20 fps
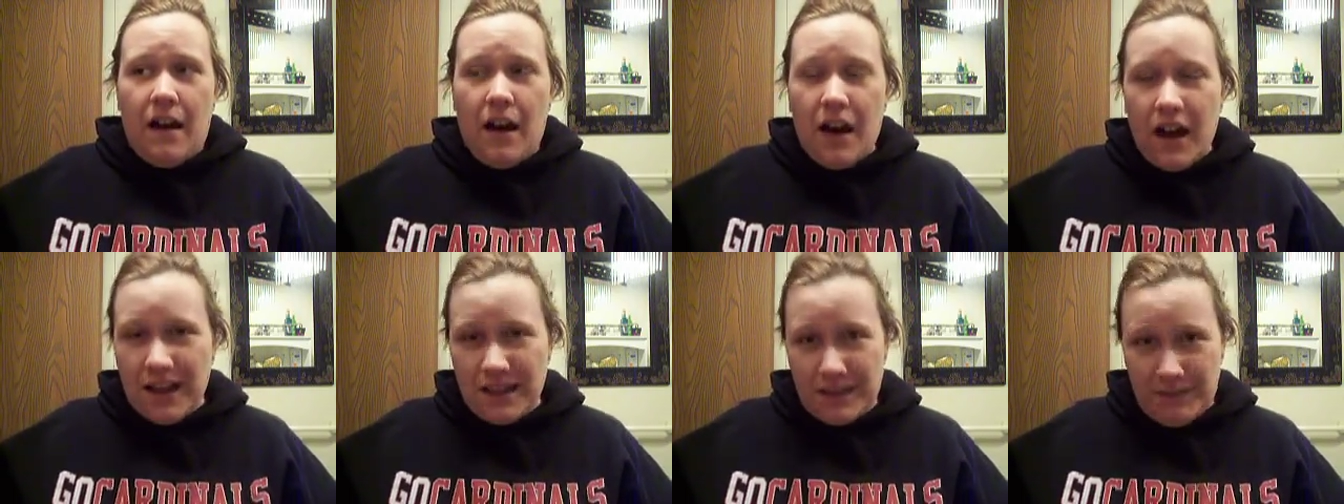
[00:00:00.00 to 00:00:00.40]

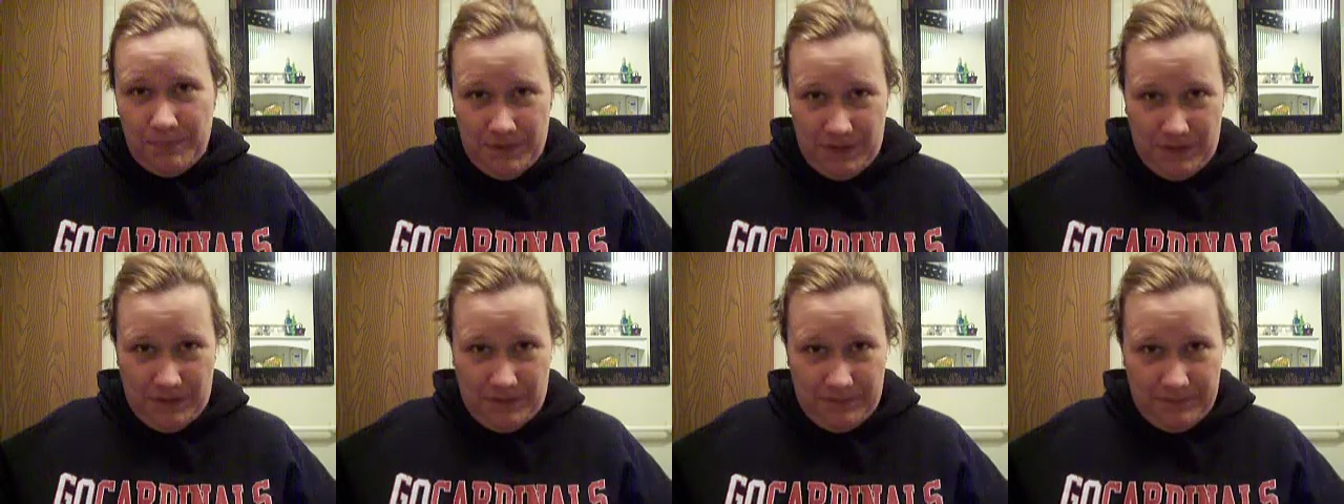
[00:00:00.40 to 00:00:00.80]

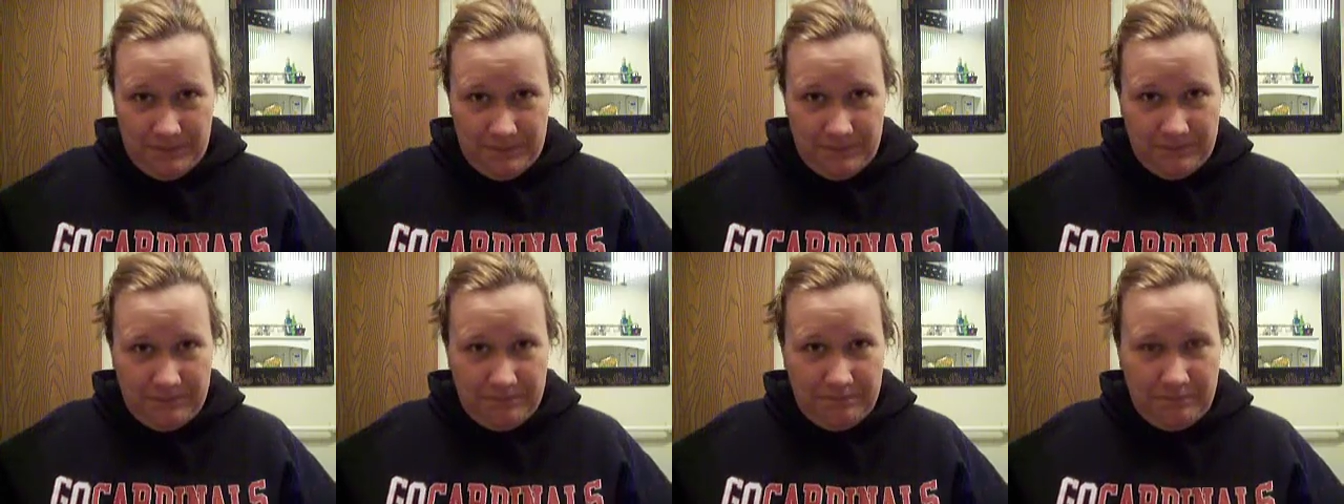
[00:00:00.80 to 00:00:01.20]
hospital
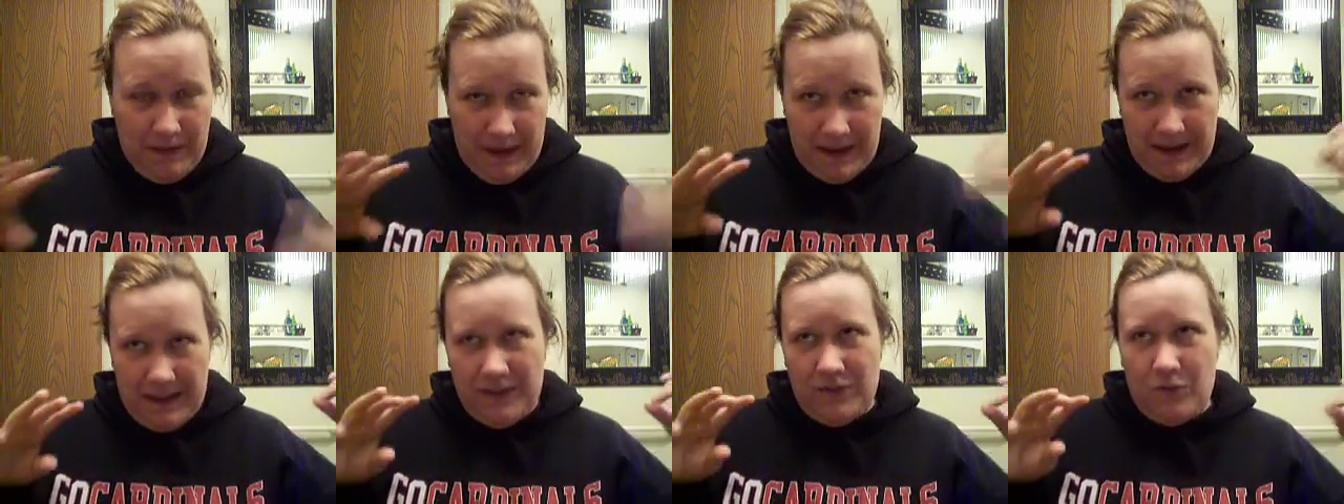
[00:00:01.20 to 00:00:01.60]

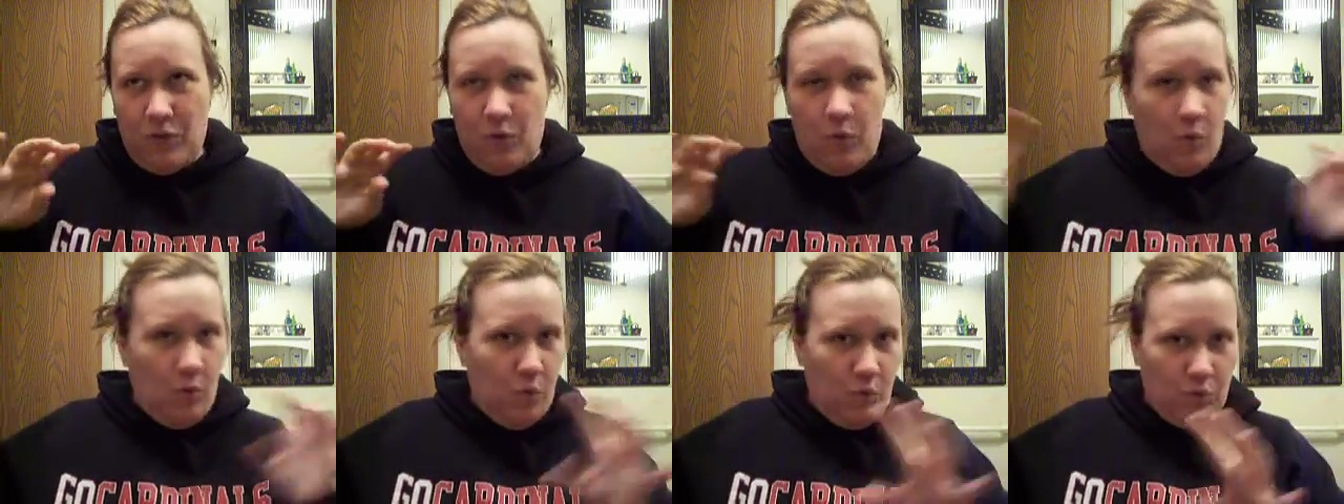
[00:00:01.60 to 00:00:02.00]
back in the
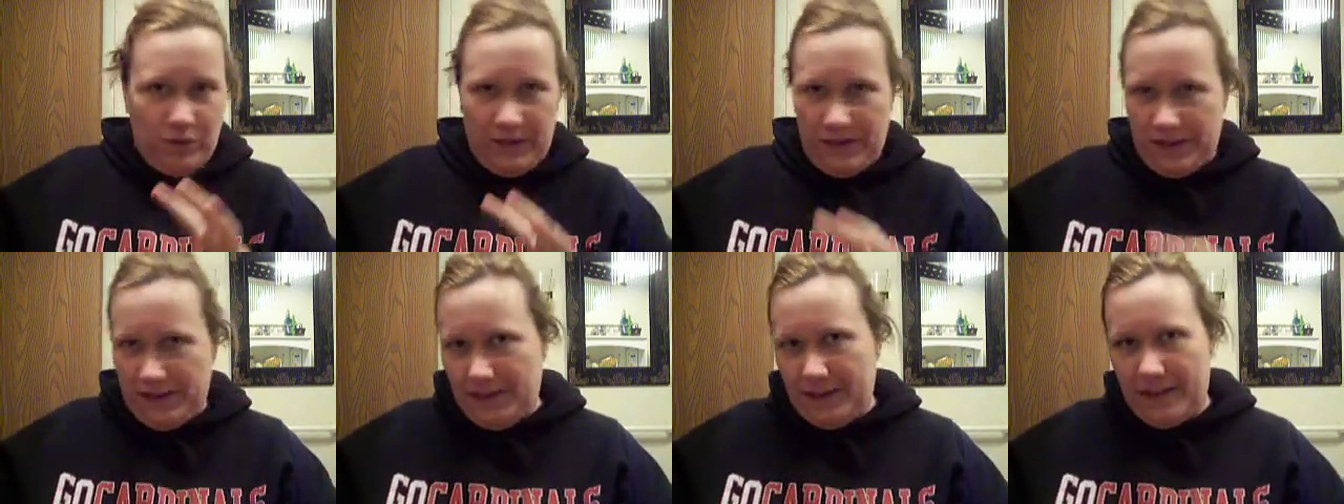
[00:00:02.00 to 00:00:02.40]

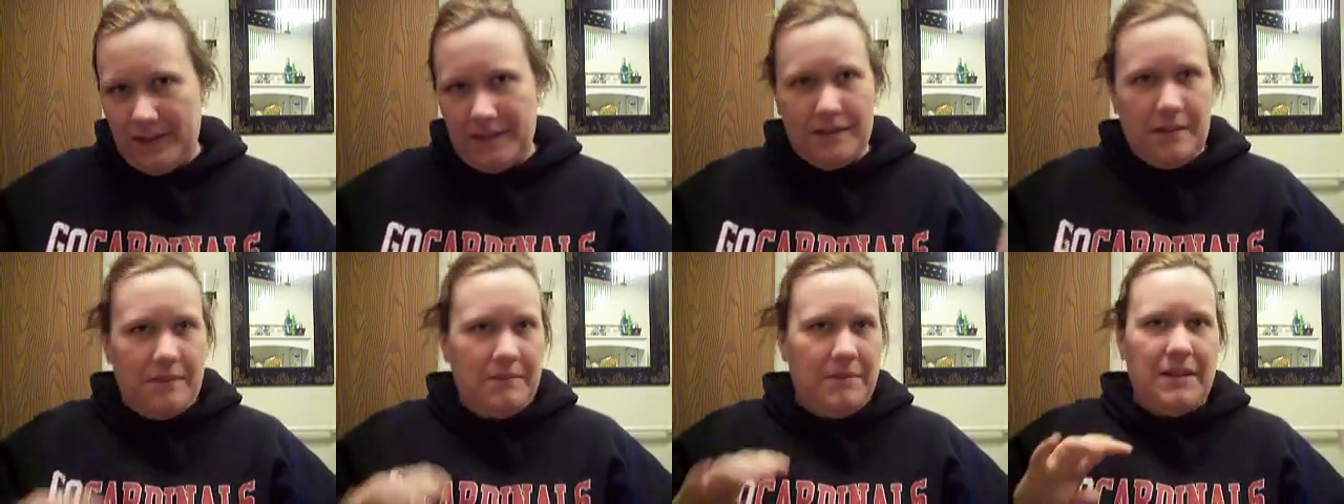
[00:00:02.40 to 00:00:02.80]
olden
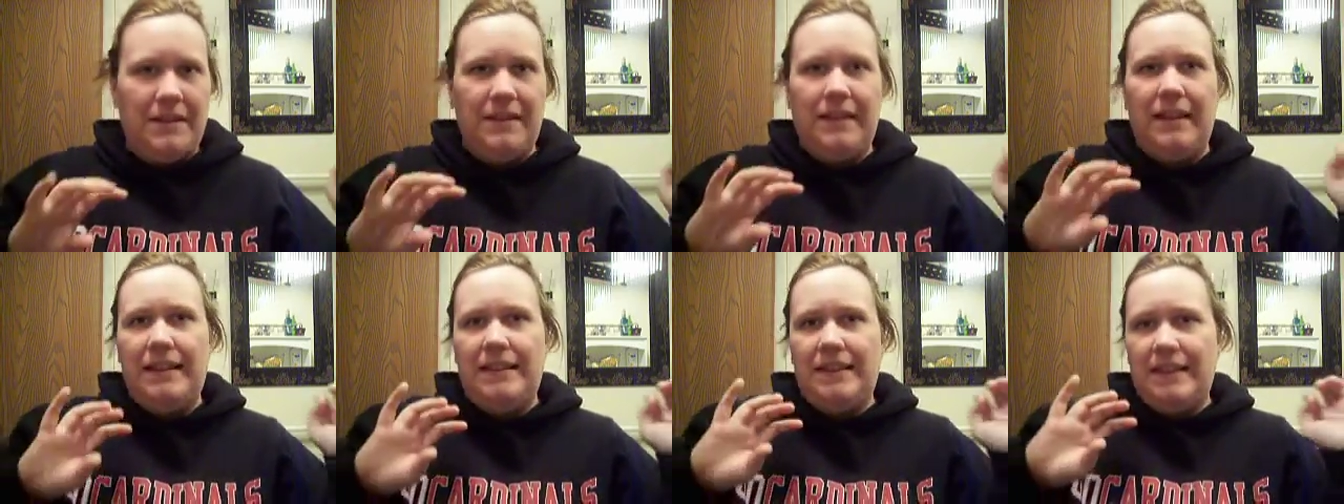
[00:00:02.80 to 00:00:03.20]
days. I mean,
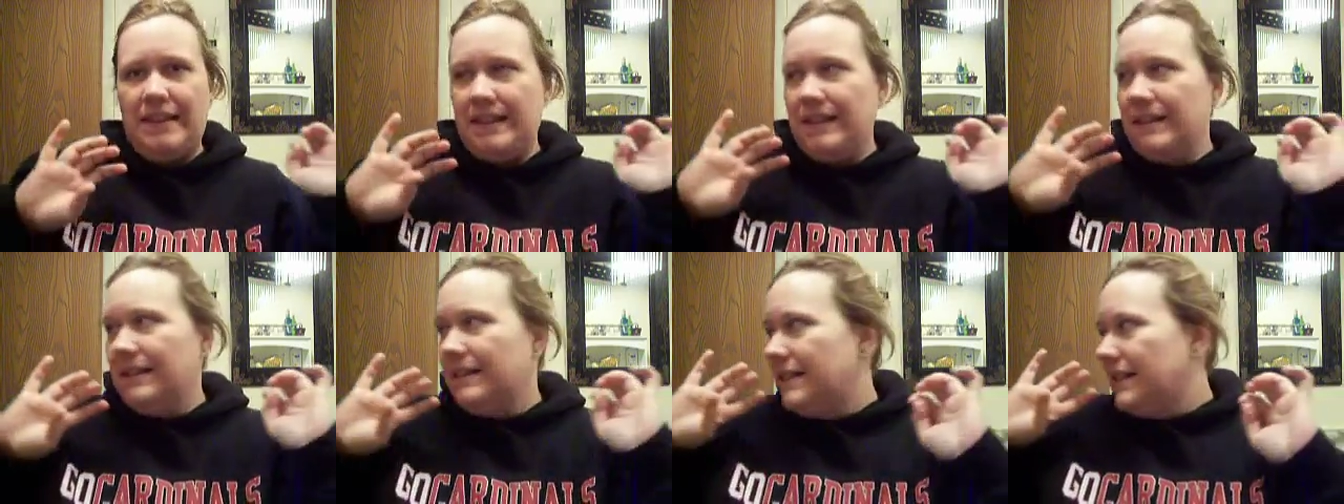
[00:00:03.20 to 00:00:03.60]
like
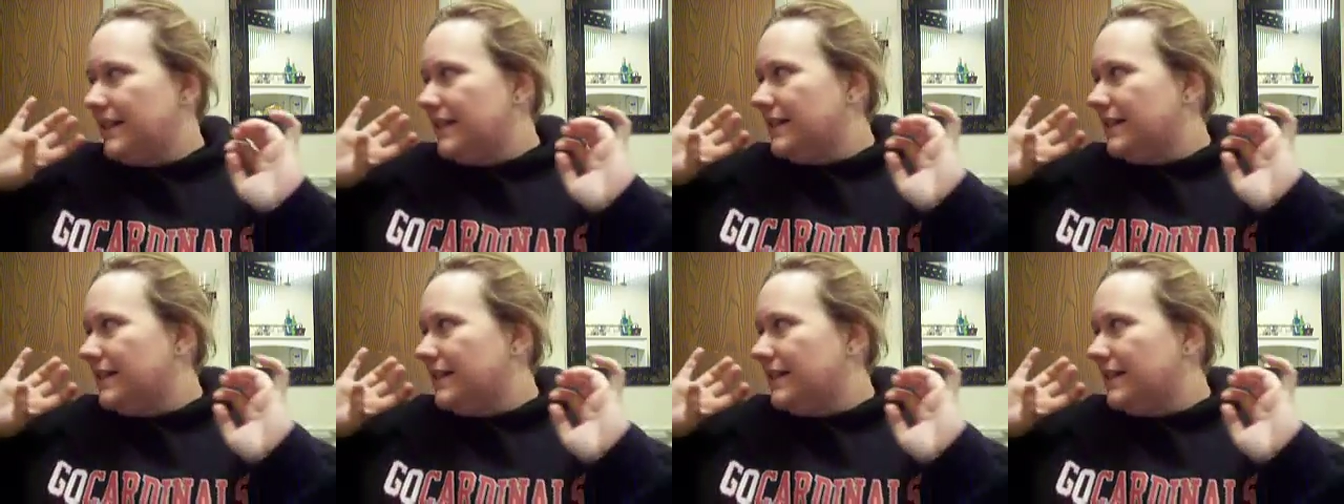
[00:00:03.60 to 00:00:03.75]
the